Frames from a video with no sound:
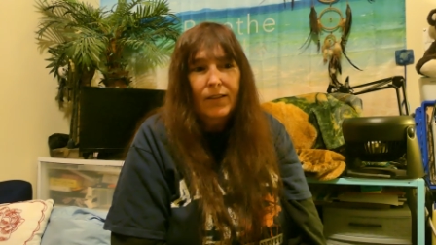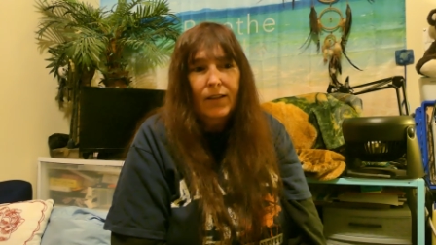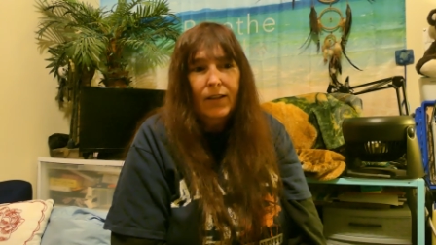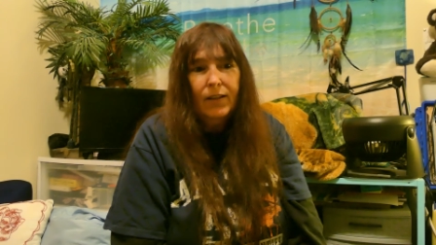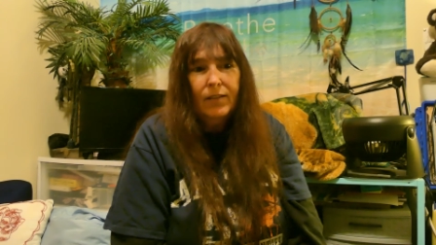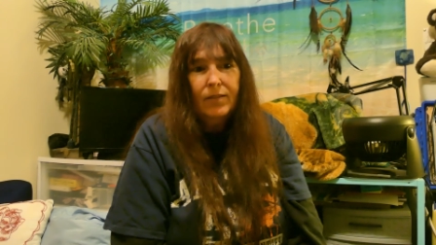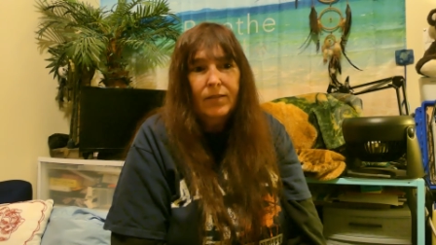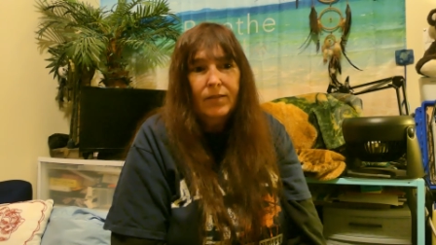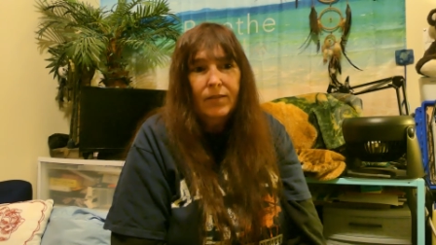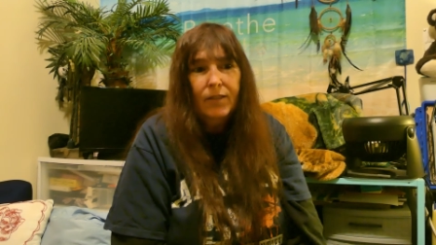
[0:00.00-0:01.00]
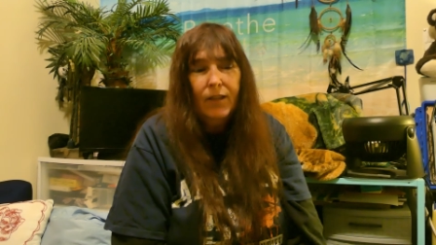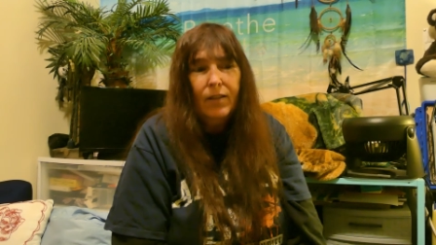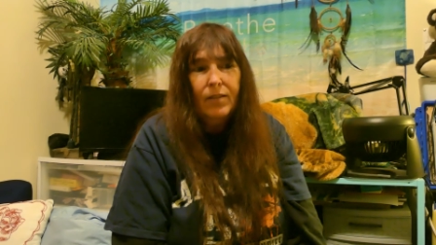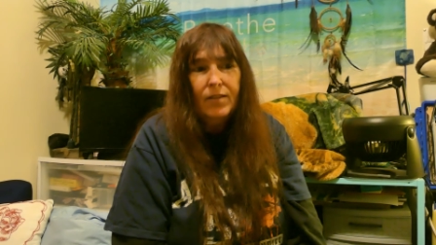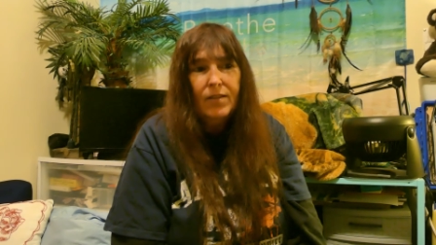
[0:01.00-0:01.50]
And yeah,
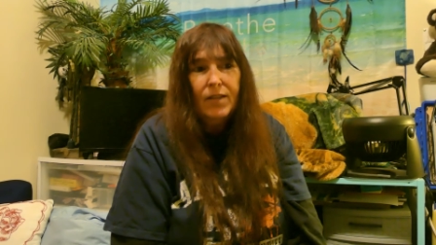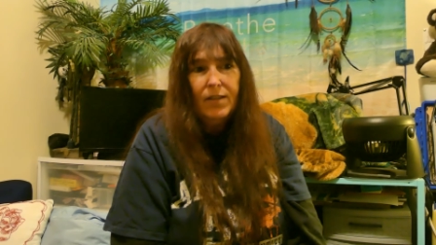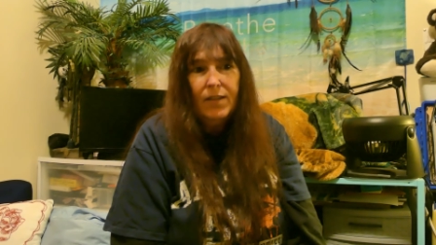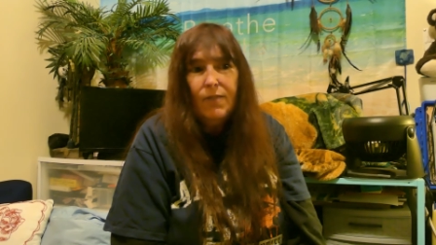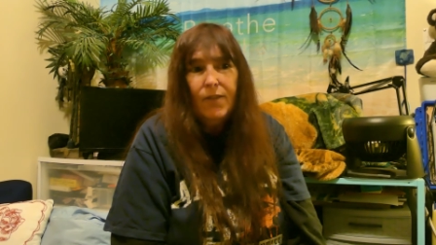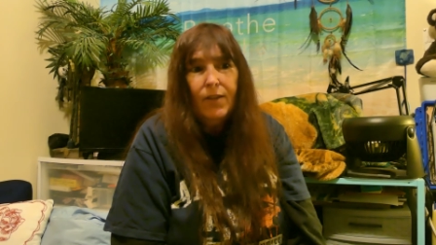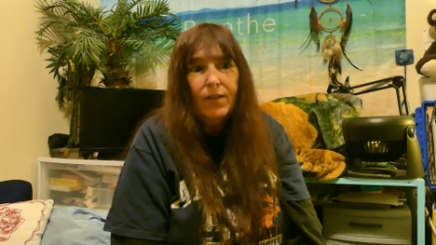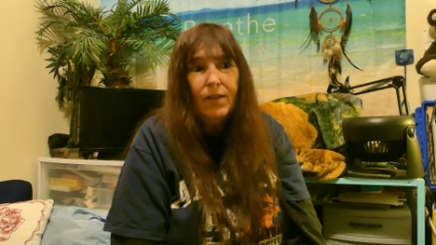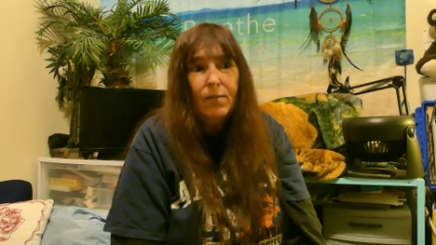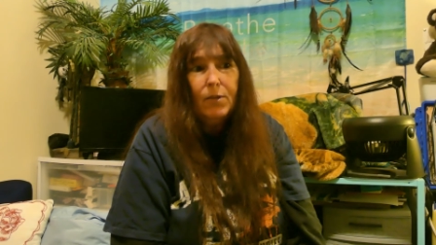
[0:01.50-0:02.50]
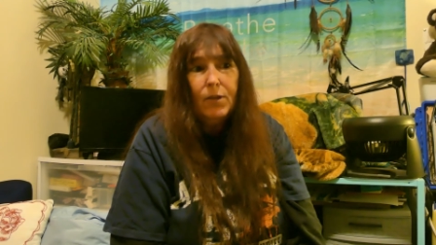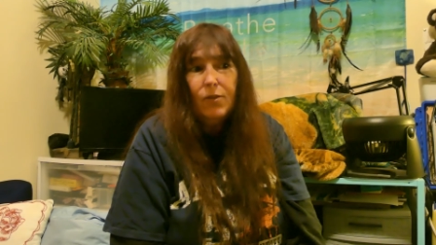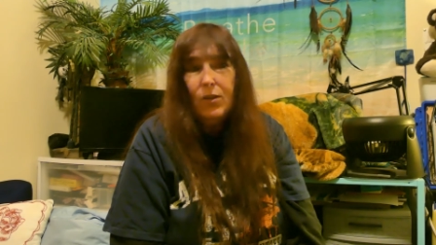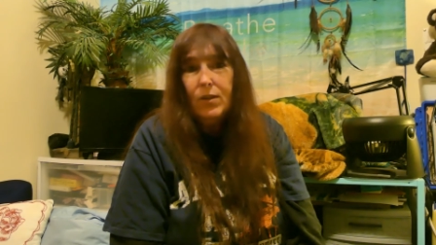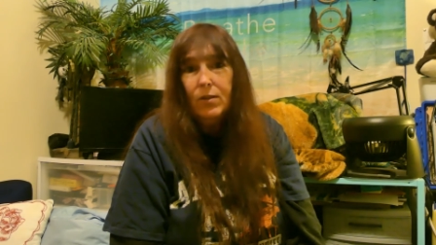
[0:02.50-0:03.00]
just stay safe out there, whatever
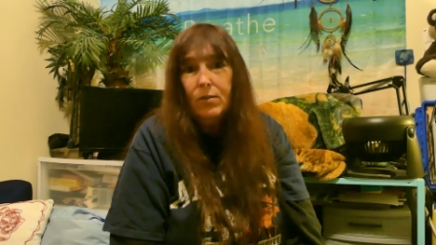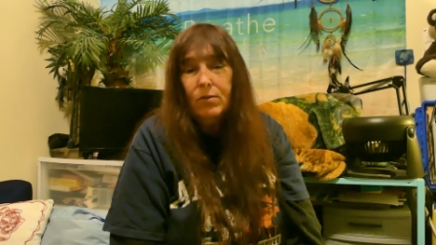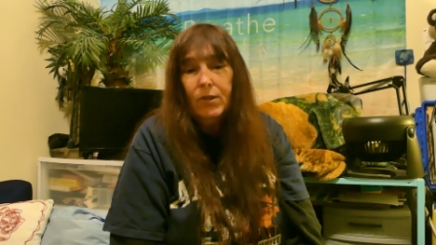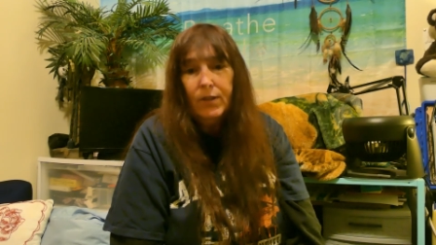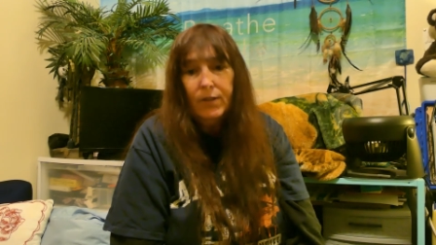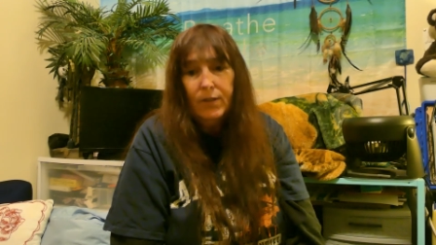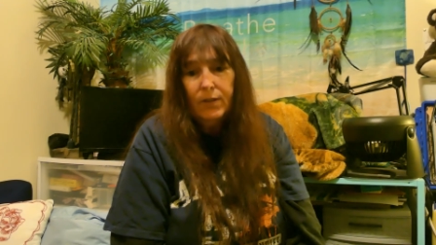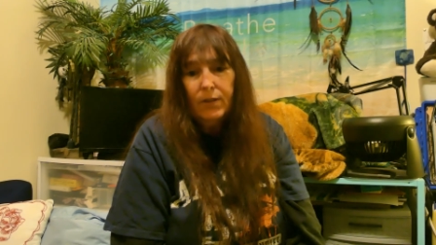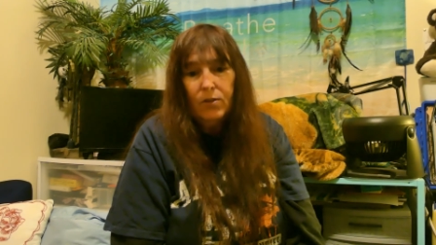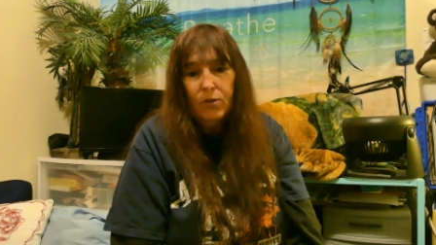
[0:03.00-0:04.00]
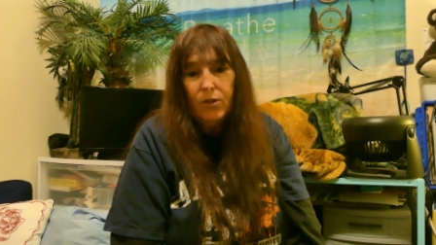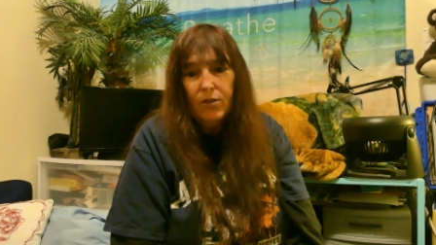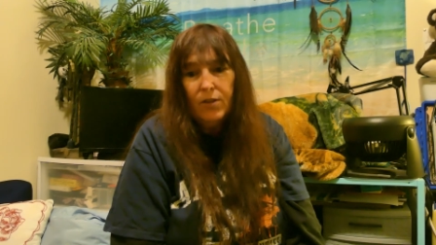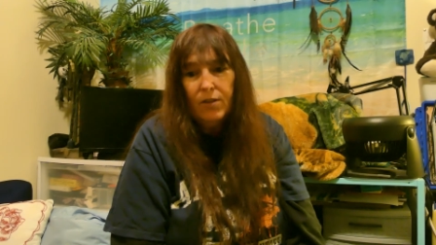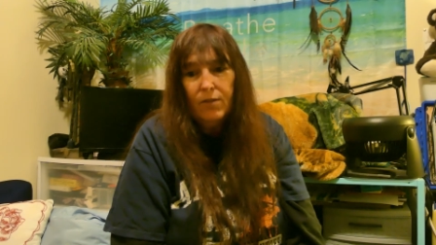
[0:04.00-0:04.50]
you do, and enjoy
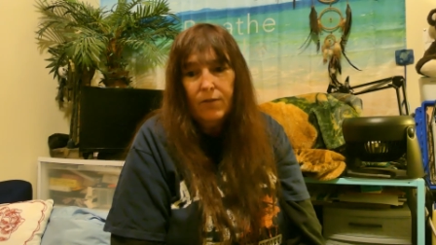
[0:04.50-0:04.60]
yourself.